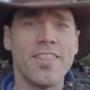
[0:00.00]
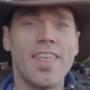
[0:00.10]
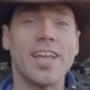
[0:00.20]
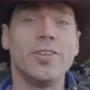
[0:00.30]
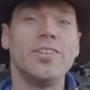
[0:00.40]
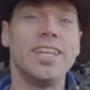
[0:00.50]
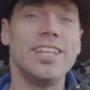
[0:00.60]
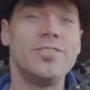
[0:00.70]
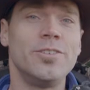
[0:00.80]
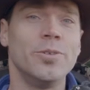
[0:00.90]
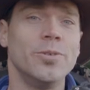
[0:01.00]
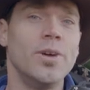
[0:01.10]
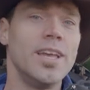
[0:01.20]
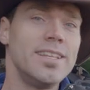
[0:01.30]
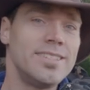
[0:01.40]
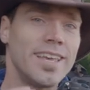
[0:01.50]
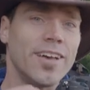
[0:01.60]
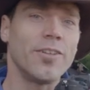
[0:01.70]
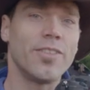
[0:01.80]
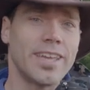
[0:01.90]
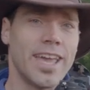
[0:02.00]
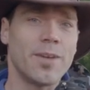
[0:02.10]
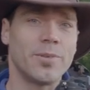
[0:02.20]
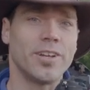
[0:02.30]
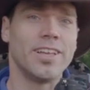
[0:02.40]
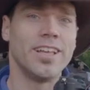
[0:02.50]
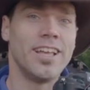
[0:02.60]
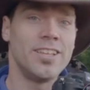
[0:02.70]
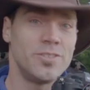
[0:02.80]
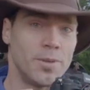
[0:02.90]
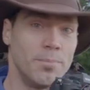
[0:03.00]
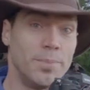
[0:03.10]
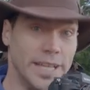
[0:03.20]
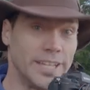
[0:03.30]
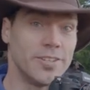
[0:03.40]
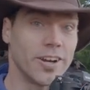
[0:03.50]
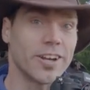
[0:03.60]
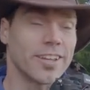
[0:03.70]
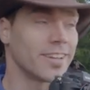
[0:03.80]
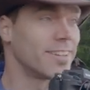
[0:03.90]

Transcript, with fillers: that you need to tell the camera to be dark.